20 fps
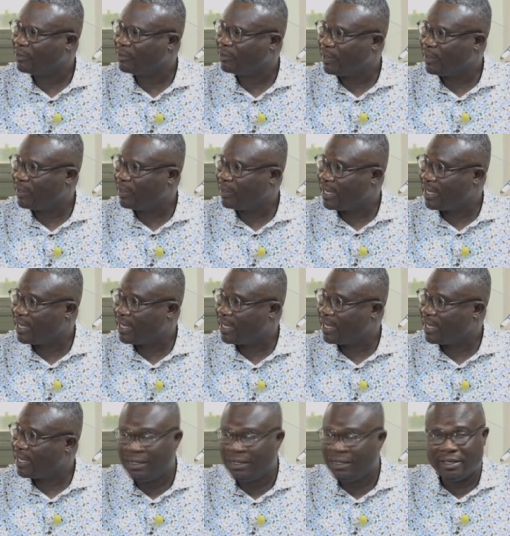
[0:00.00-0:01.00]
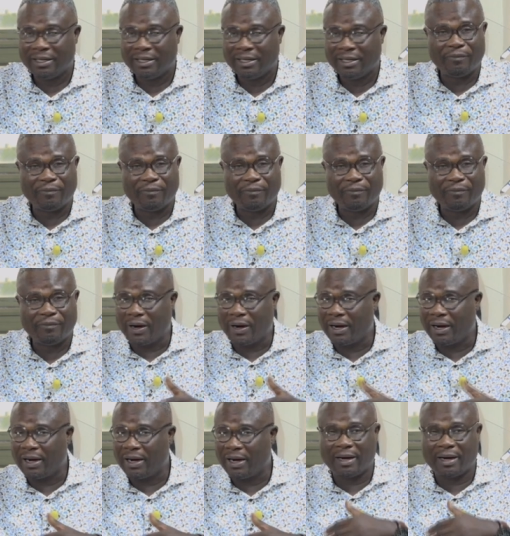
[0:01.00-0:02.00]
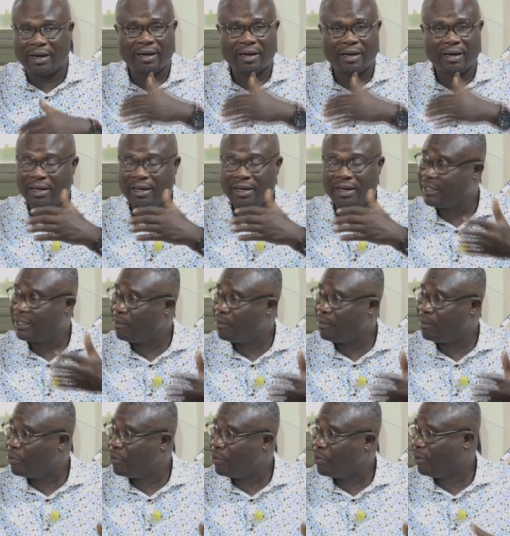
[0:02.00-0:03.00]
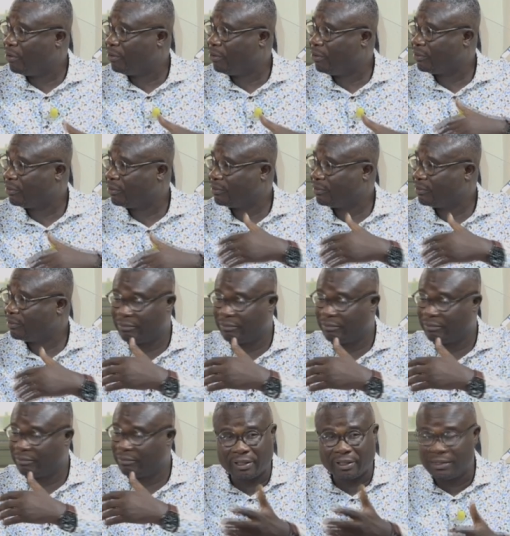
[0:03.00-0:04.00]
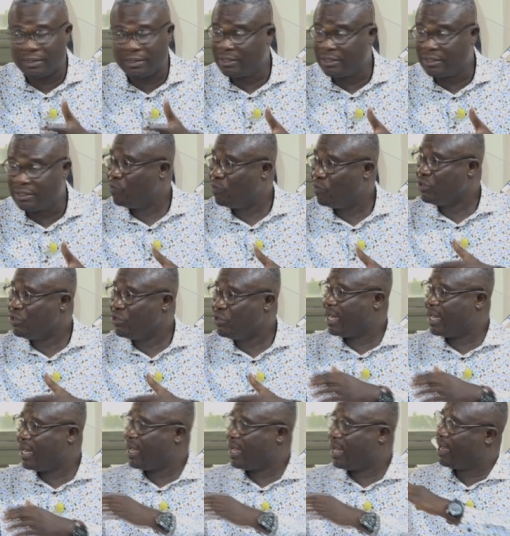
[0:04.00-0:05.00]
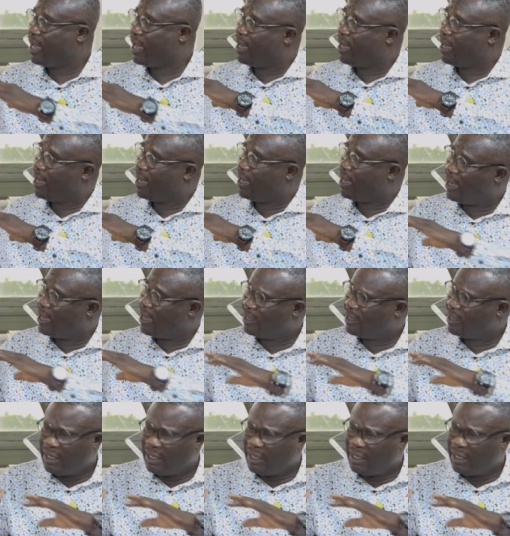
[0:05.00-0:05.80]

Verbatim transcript: What I say. A free fire, champion, Rawlings, Omunina,